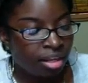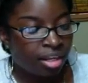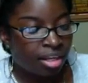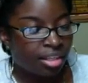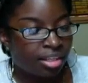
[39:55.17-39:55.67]

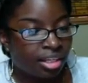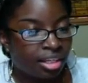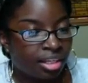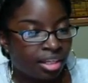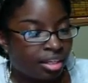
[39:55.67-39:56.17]
And
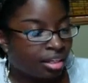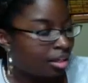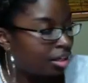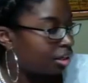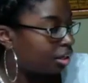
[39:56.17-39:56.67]
then
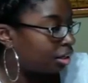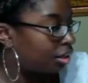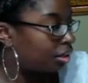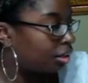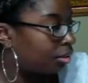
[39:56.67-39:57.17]

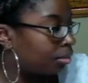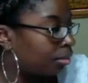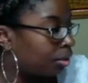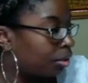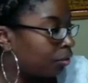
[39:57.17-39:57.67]

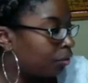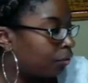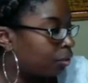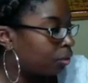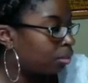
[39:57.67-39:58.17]

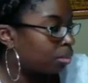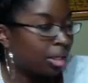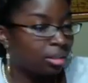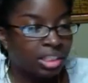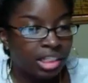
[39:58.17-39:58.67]
for
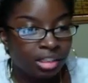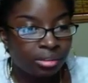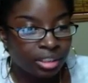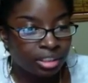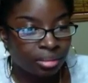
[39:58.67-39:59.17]

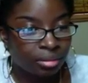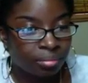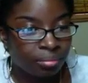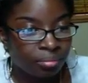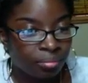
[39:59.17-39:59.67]
bioterrorism,
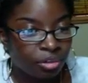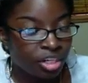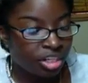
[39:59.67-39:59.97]
you need